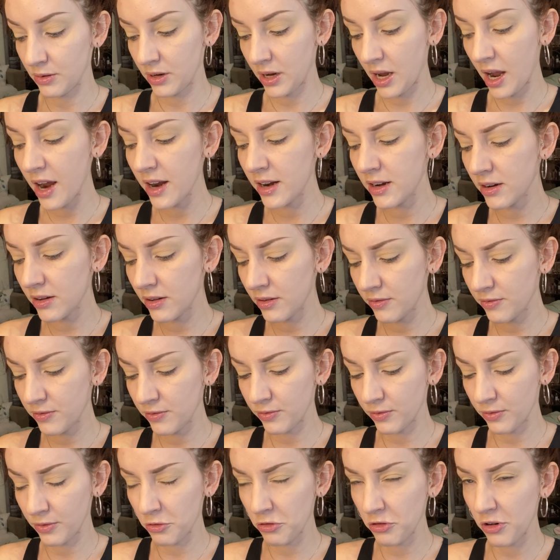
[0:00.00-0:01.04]
kind of
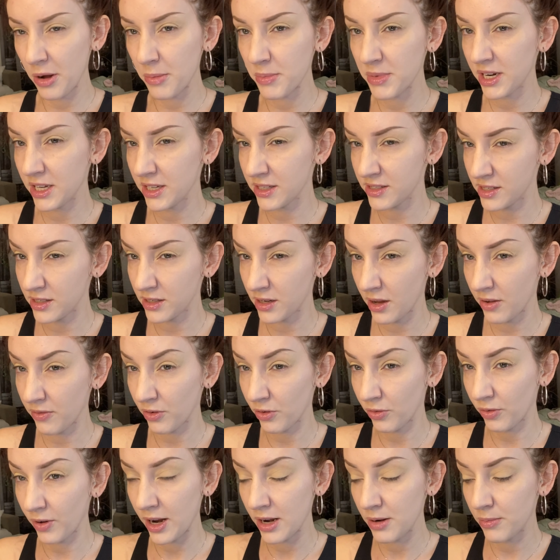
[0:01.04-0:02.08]
reminiscent of a
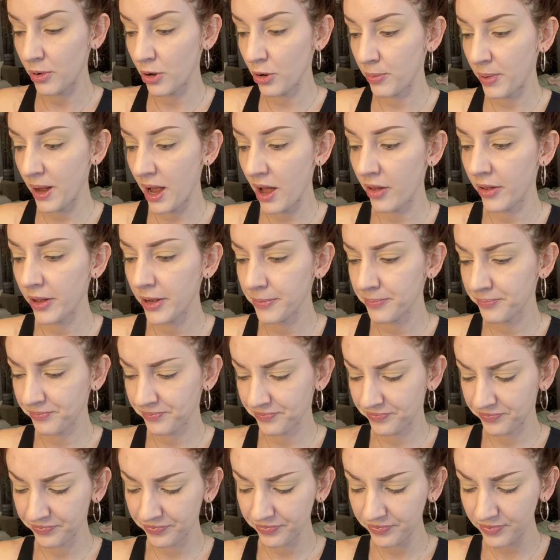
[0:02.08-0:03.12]
rainbow palette.
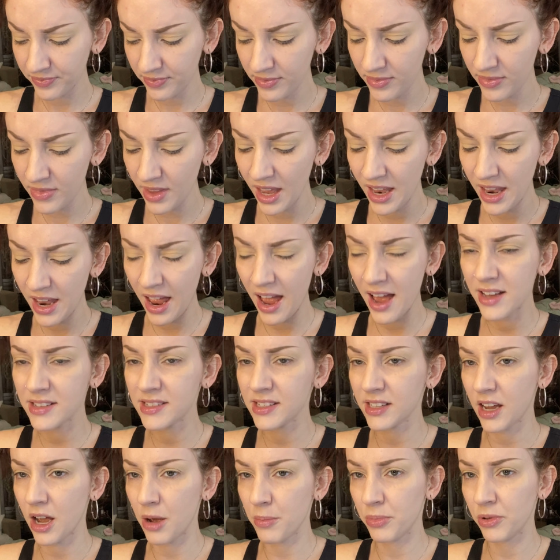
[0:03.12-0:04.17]
It has a
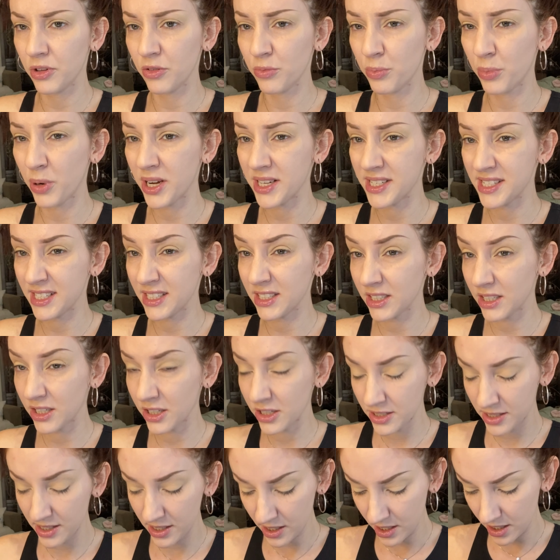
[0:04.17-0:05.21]
couple of pressed
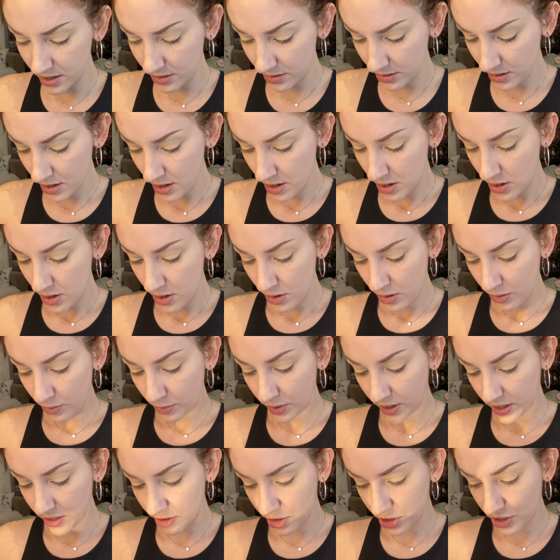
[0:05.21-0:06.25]
glitters in it,
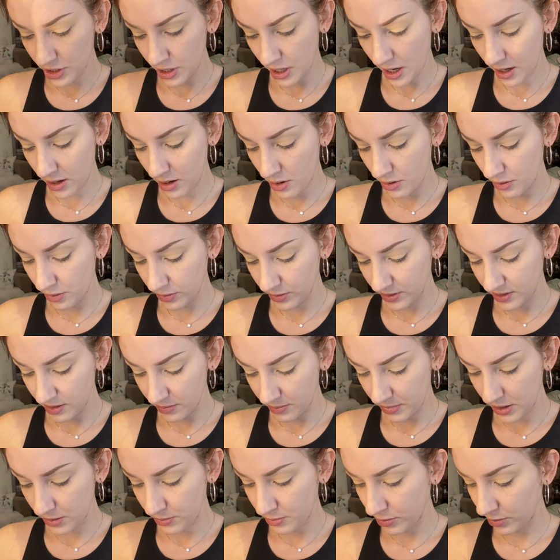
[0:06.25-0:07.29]
which I know some
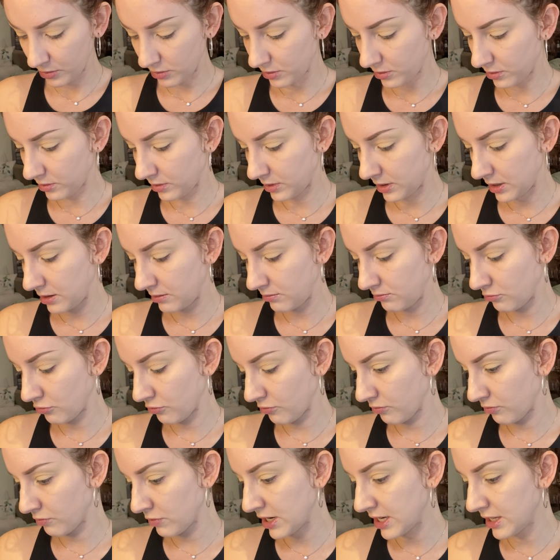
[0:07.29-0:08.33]
people
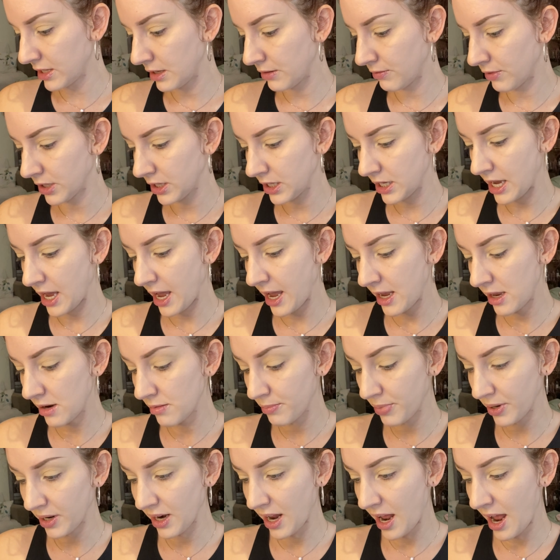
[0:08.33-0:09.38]
really, really hate,
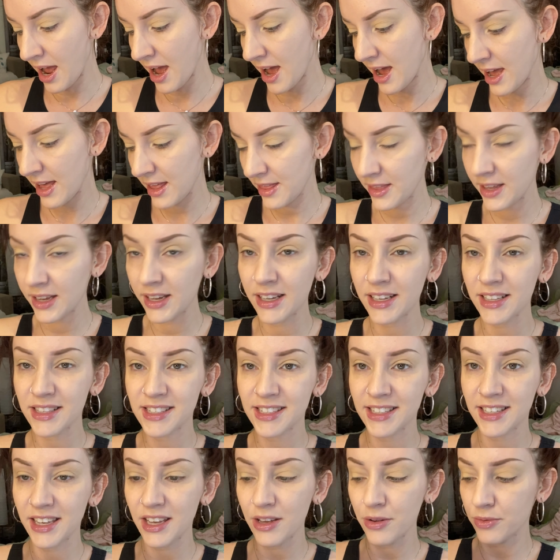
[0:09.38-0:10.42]
but I think it's
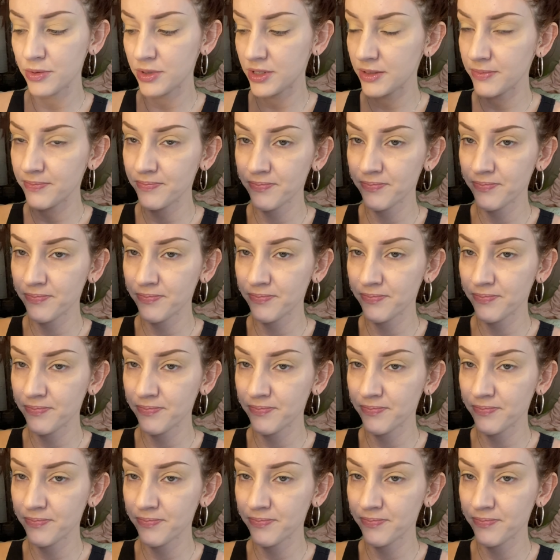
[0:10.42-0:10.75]
cute.